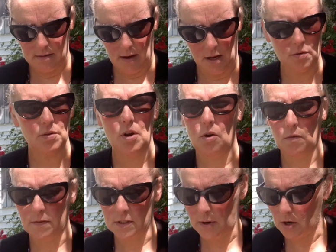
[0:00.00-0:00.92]
I don't know
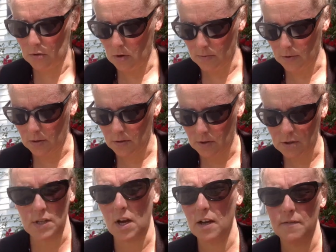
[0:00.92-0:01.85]
if it's paranormal or
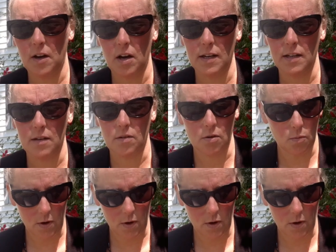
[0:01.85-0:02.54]
sci-fi or